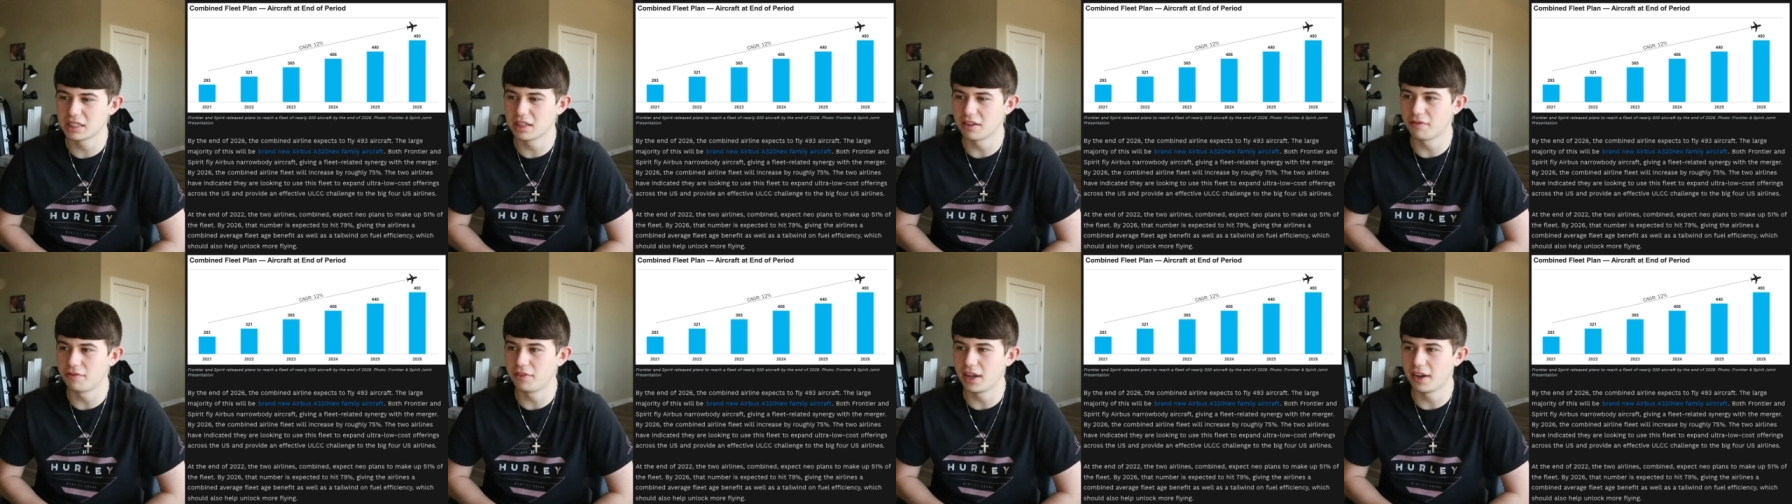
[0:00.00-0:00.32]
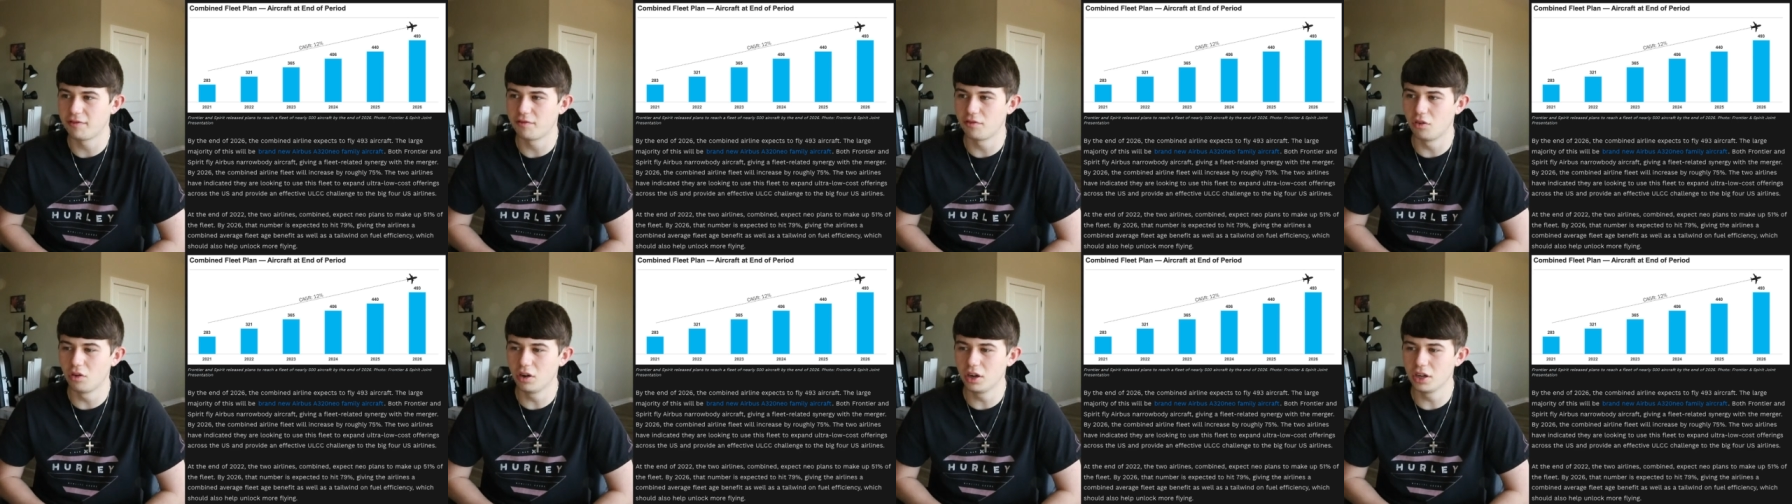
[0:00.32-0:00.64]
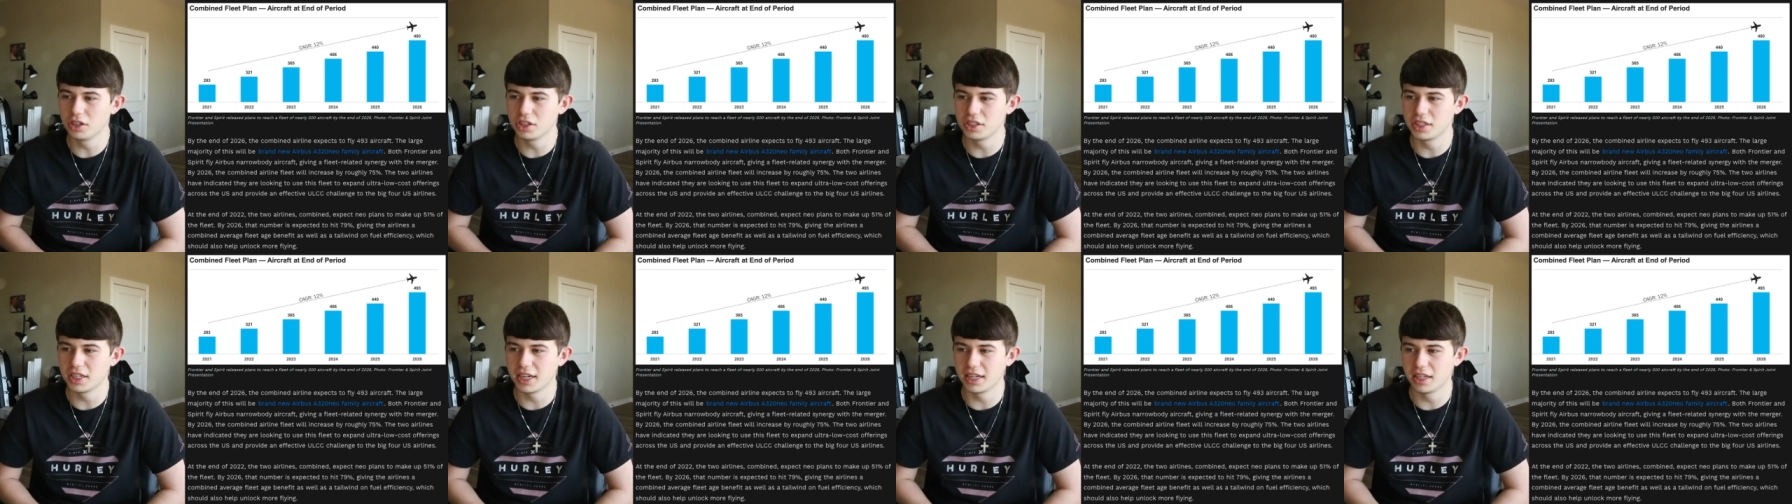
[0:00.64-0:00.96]
to fly
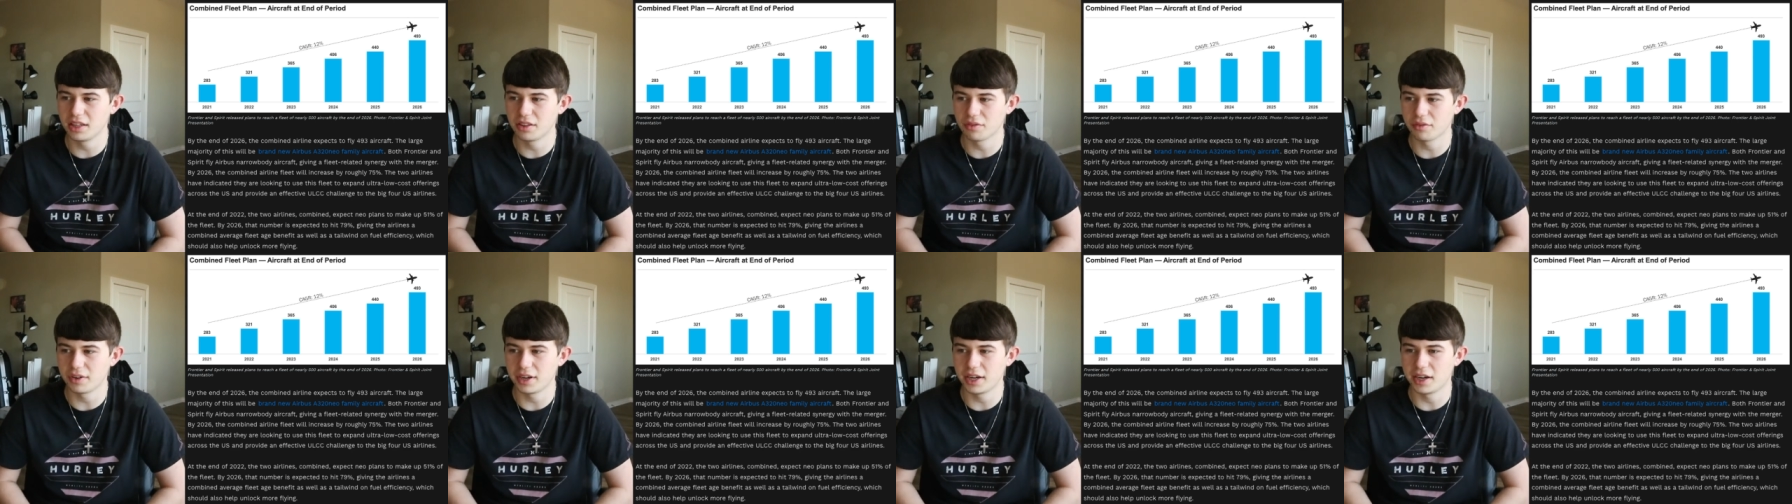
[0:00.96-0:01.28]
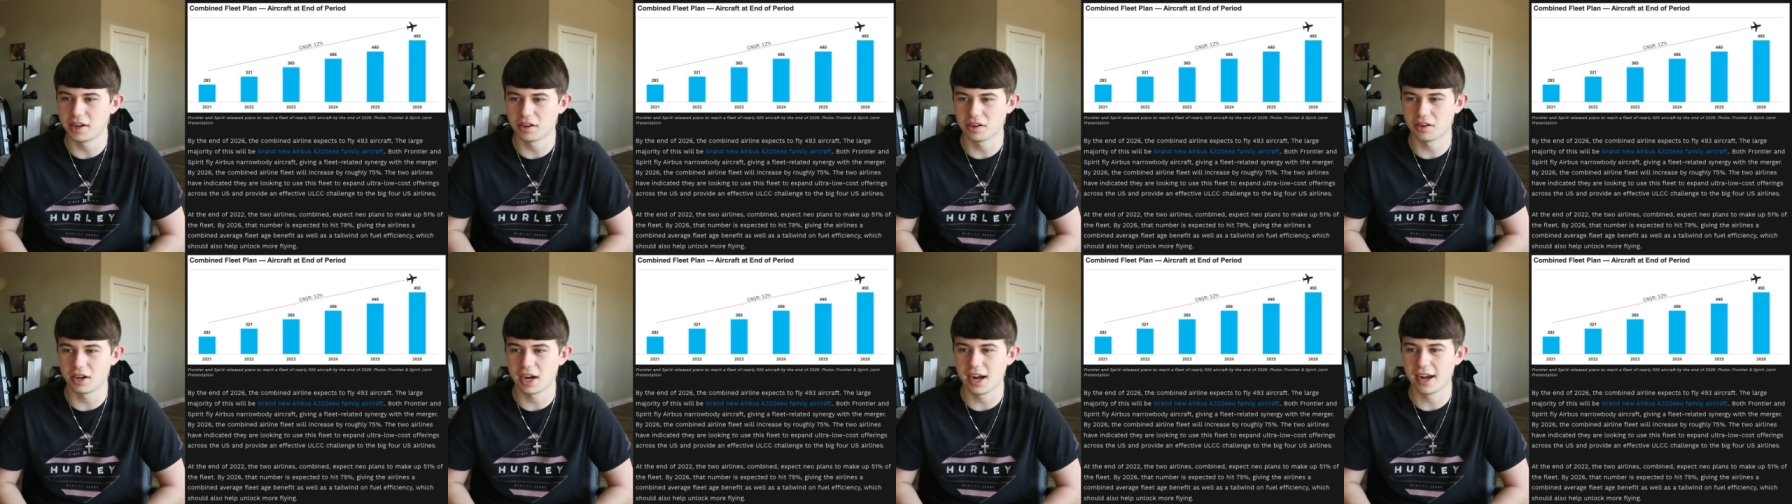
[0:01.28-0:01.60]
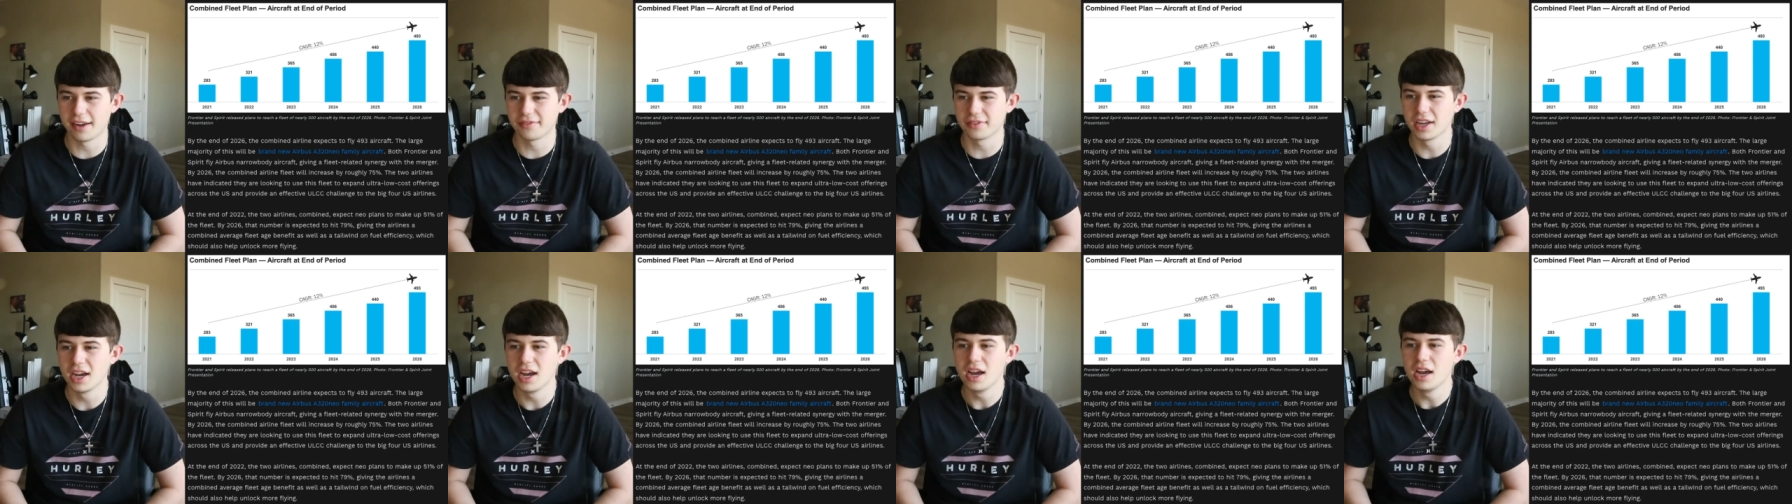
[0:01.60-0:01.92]
493
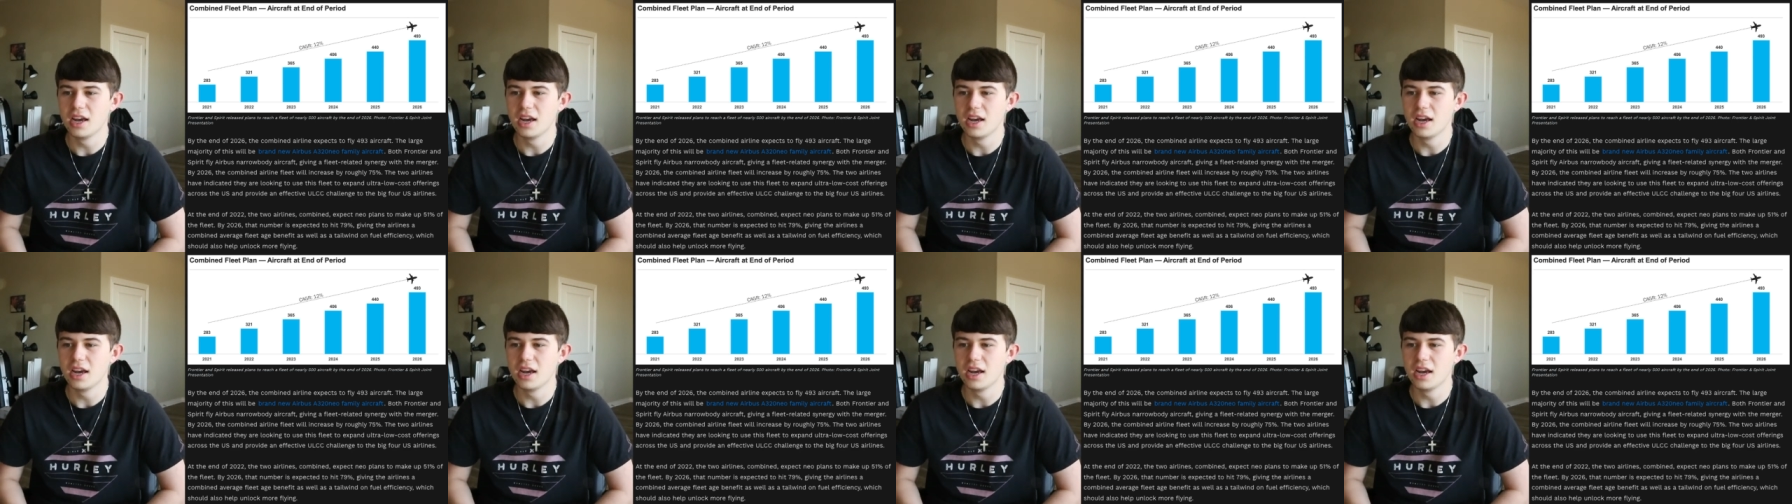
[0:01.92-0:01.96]
aircraft.